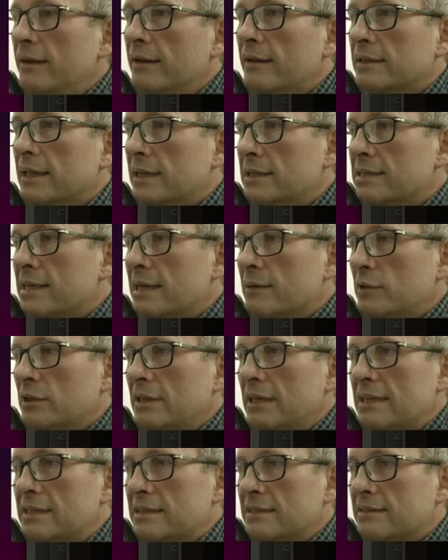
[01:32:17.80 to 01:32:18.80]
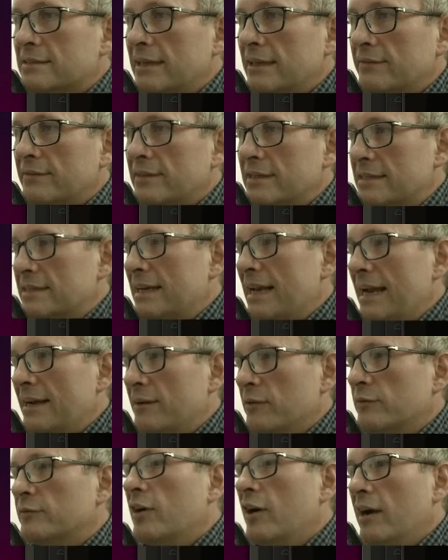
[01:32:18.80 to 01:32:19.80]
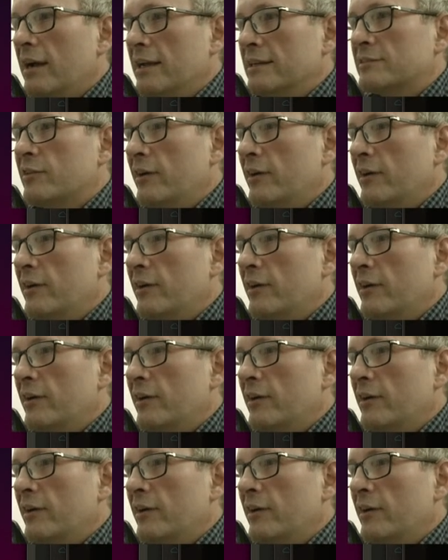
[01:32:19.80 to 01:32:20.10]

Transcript: they said, well, let's see if this Kladov guy has